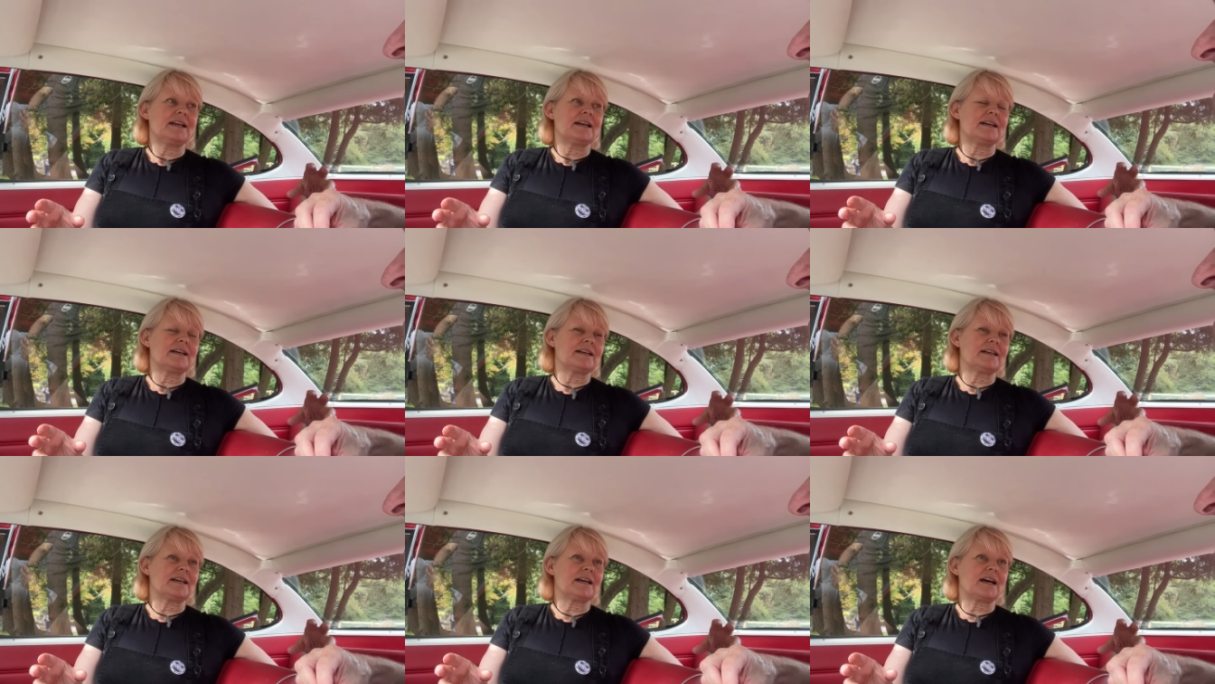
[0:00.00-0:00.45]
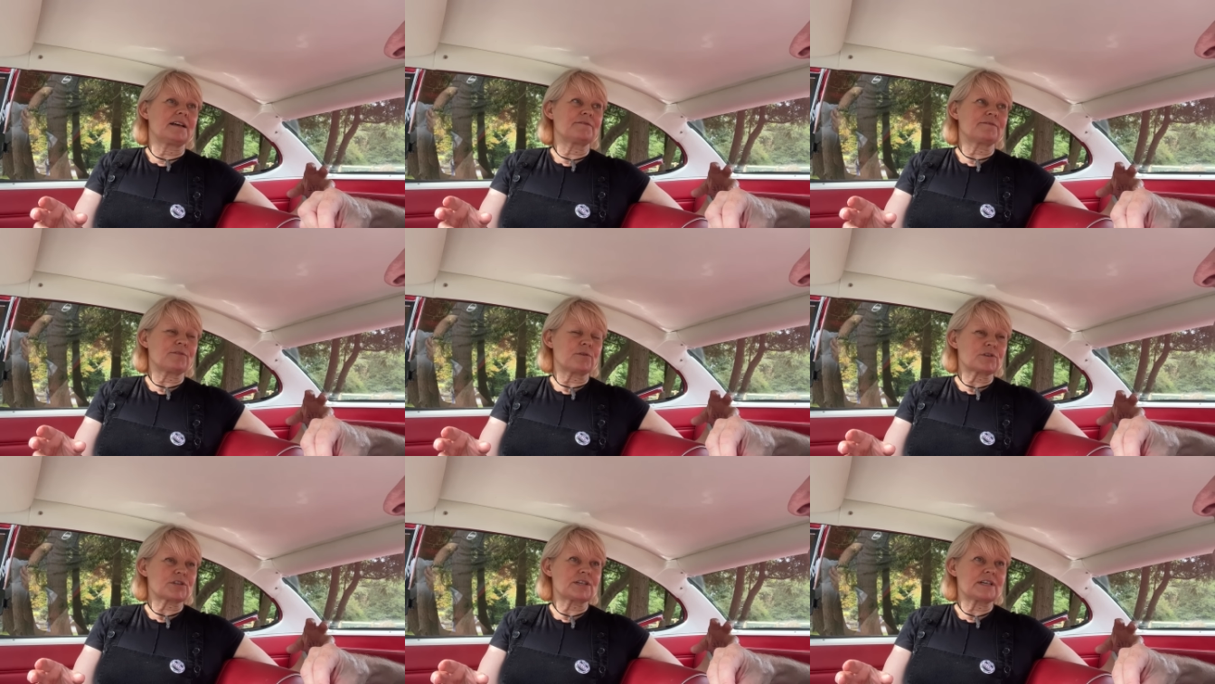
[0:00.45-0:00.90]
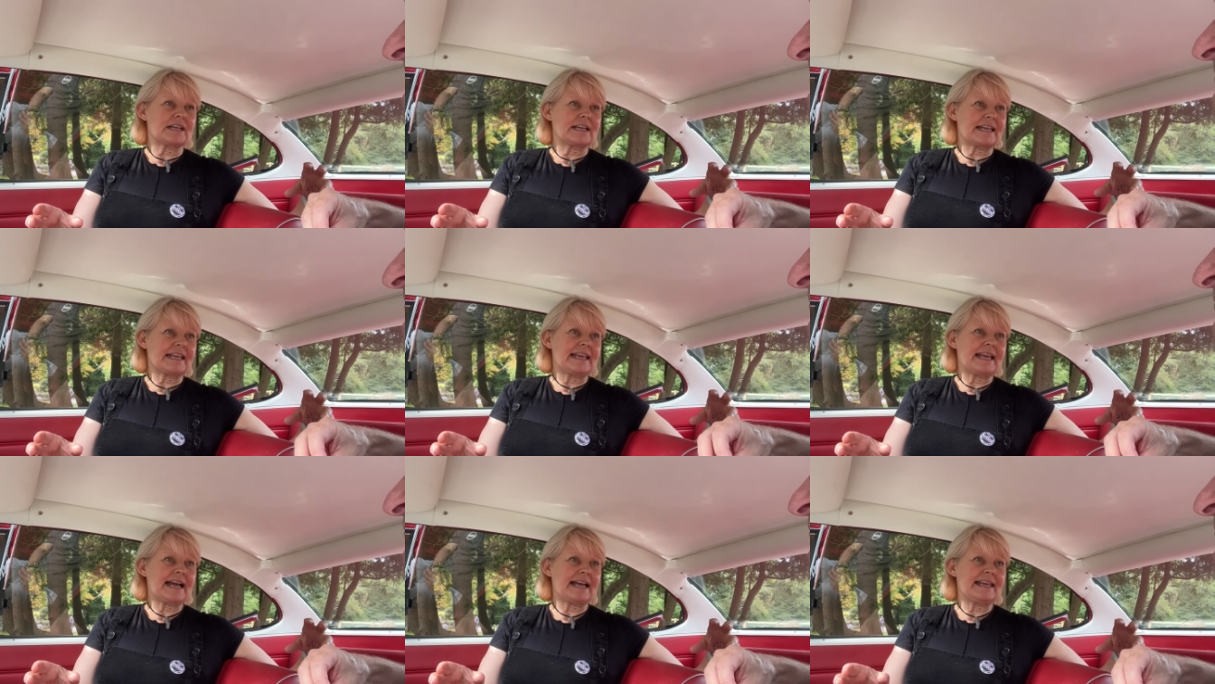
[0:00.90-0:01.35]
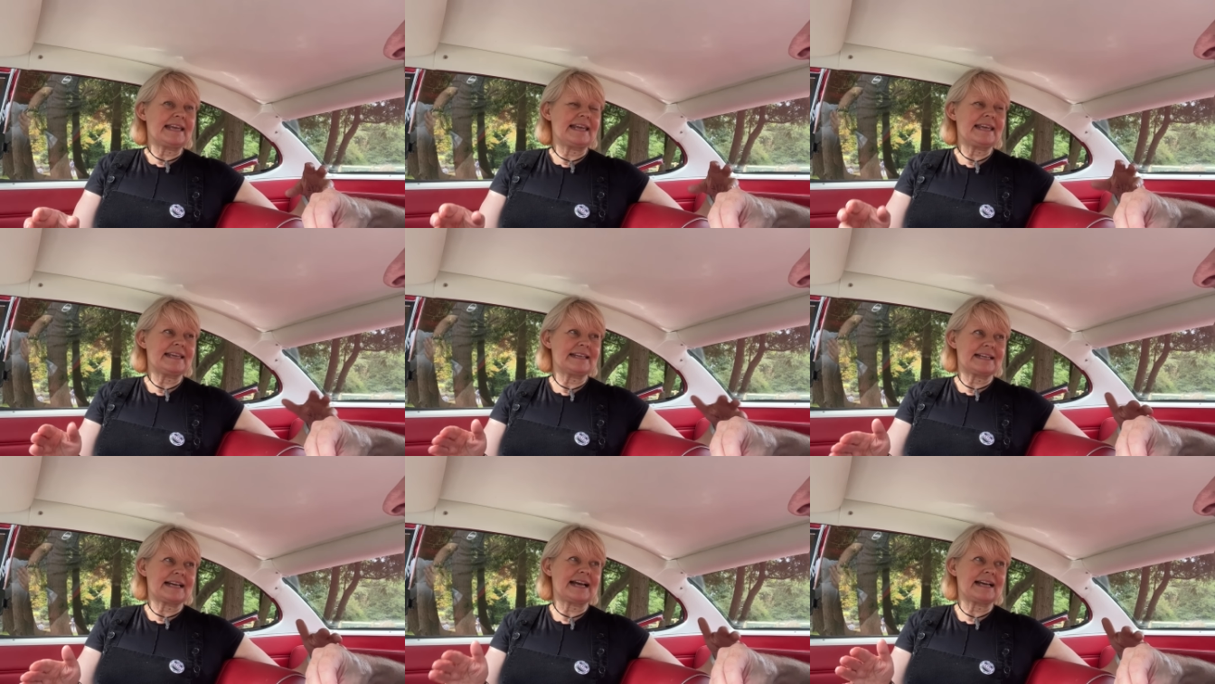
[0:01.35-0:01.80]
Uh, unfortunately,
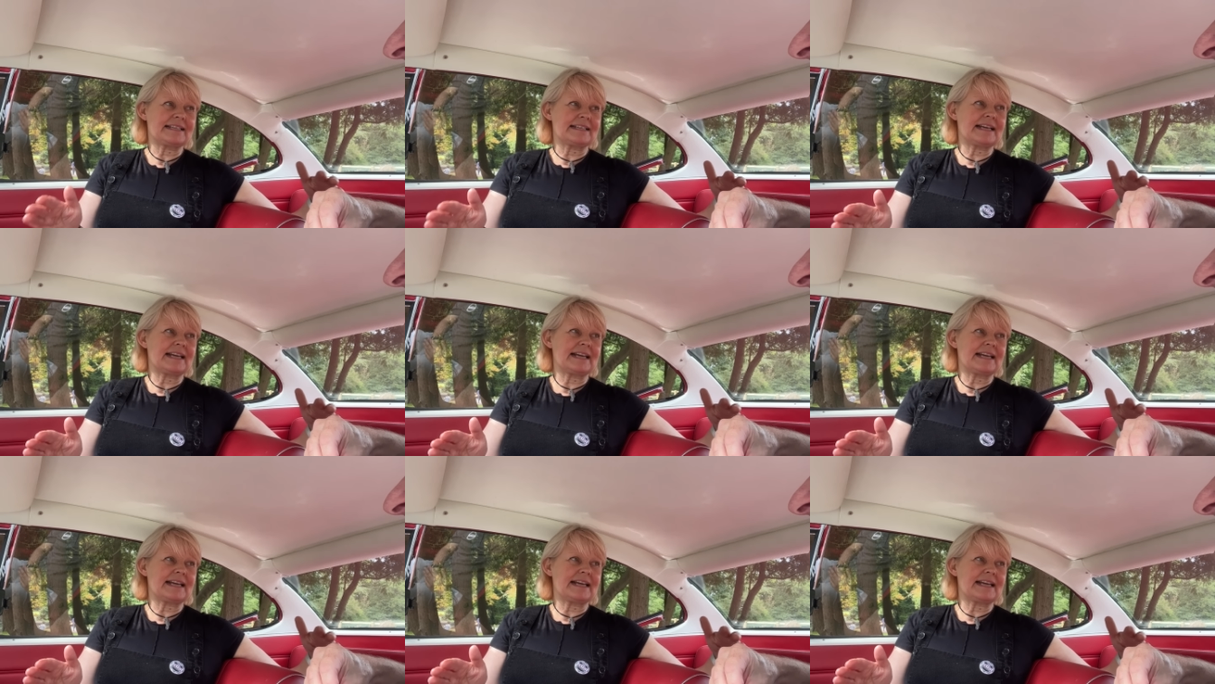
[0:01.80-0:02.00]
he had had